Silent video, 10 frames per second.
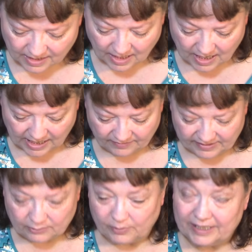I
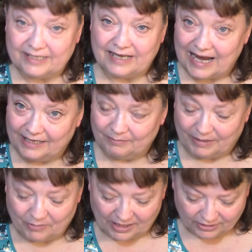This one is not in my
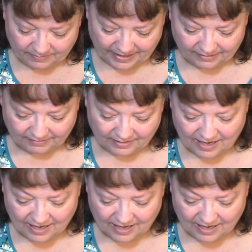project pan.